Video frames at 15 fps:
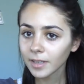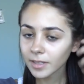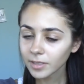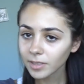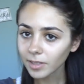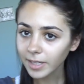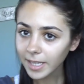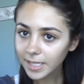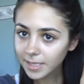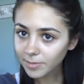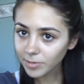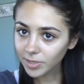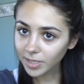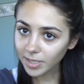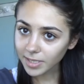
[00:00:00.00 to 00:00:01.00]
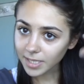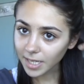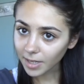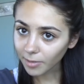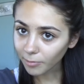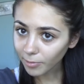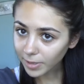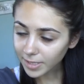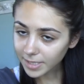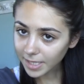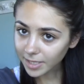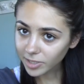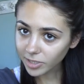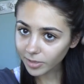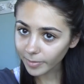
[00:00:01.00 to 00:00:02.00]
So I guess I'm just going to take one
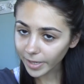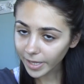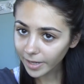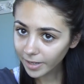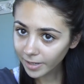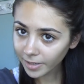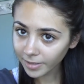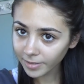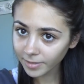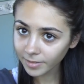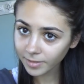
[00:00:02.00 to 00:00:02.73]
section of my hair